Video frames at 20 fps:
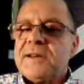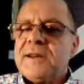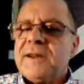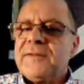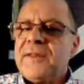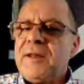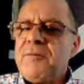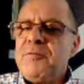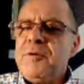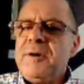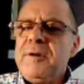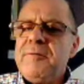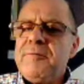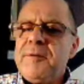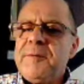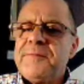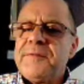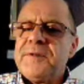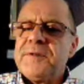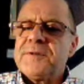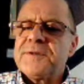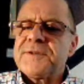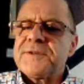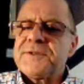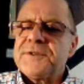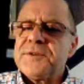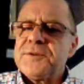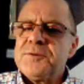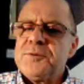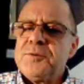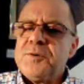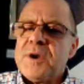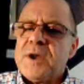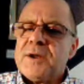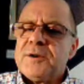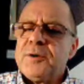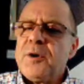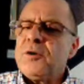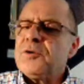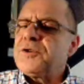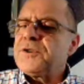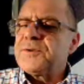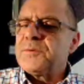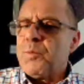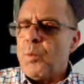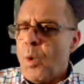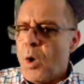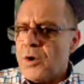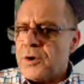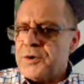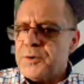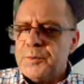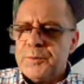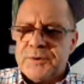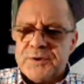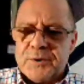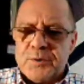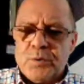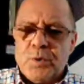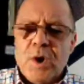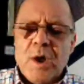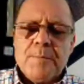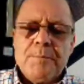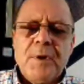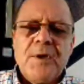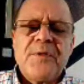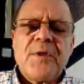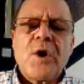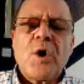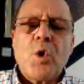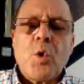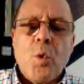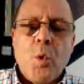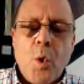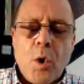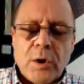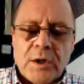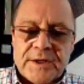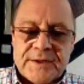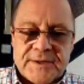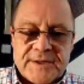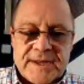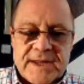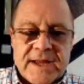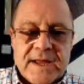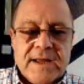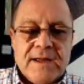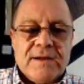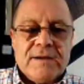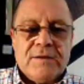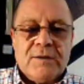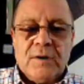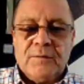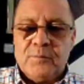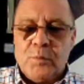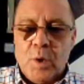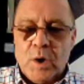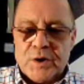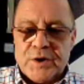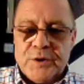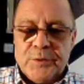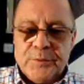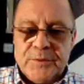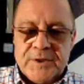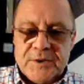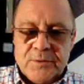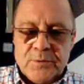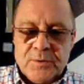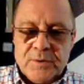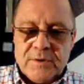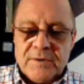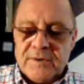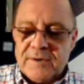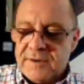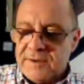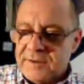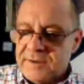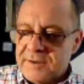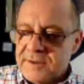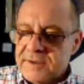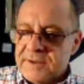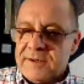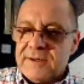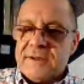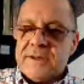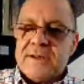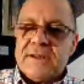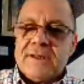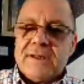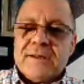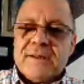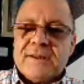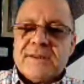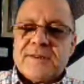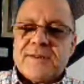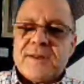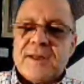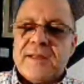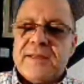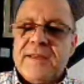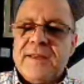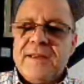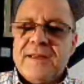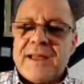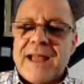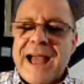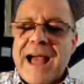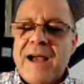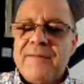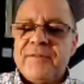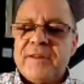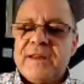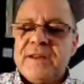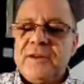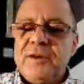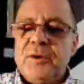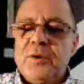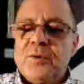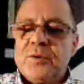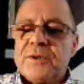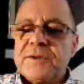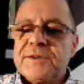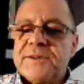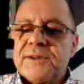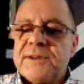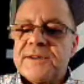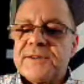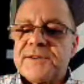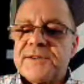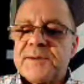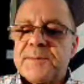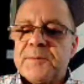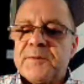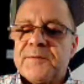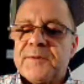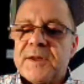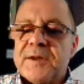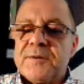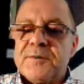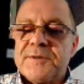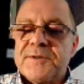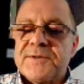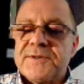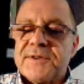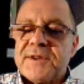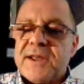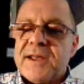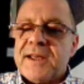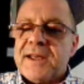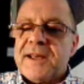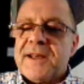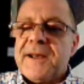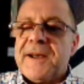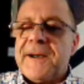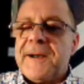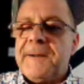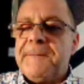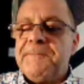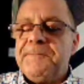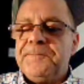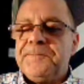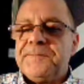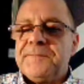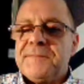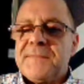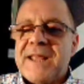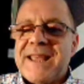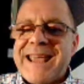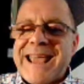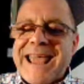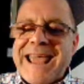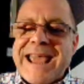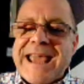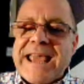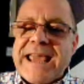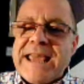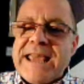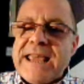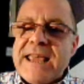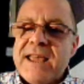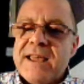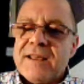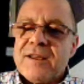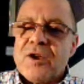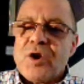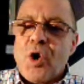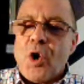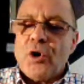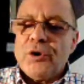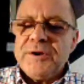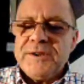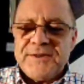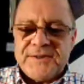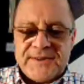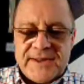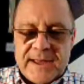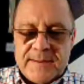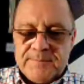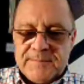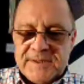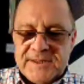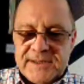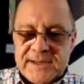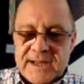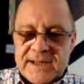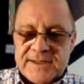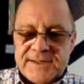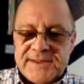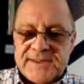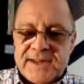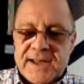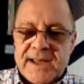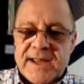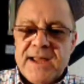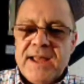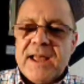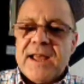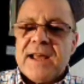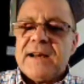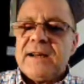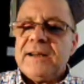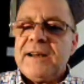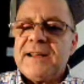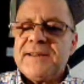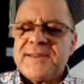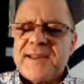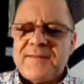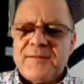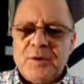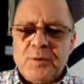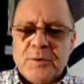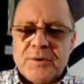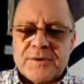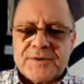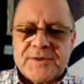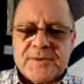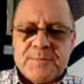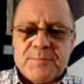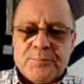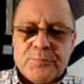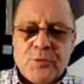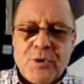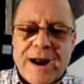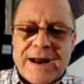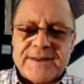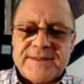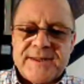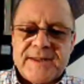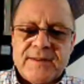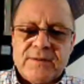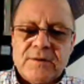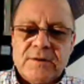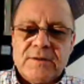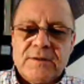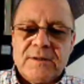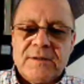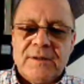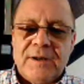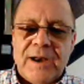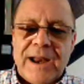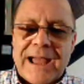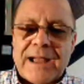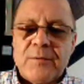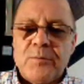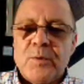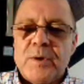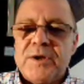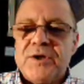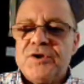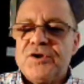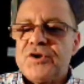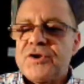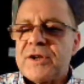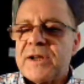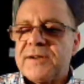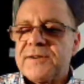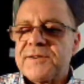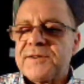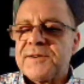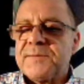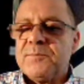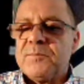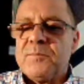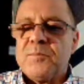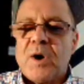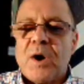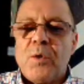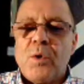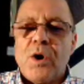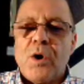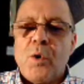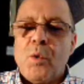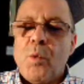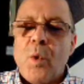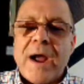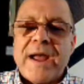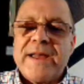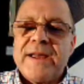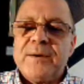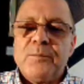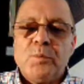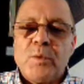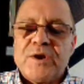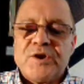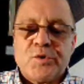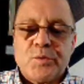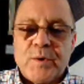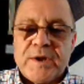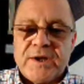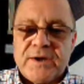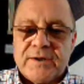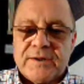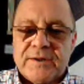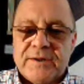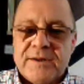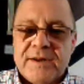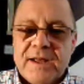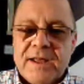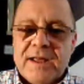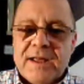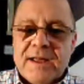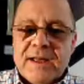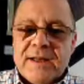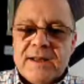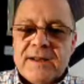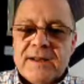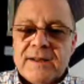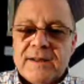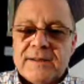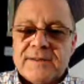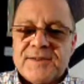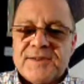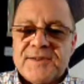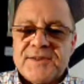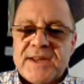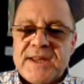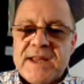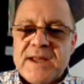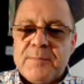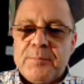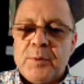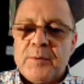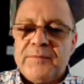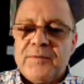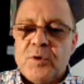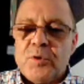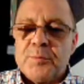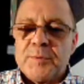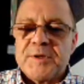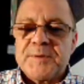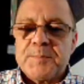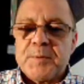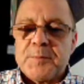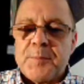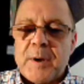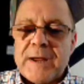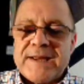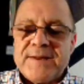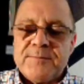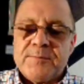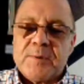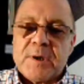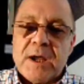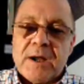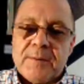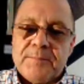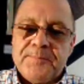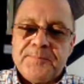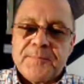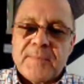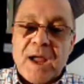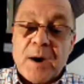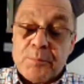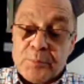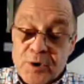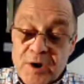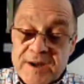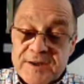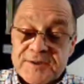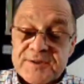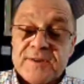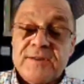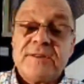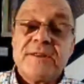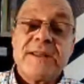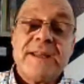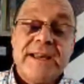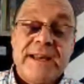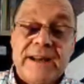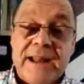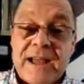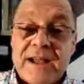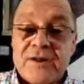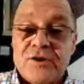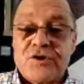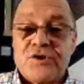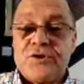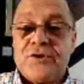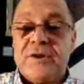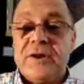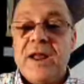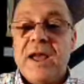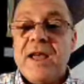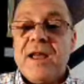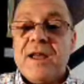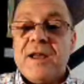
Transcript: And that really refers to not just what you do, but the quality of what you do. So I think having looked at some of those um, key concepts, let's say, let's have a look at some practical language and some a, a way in which we can uh, see a performance um, appraisal in action.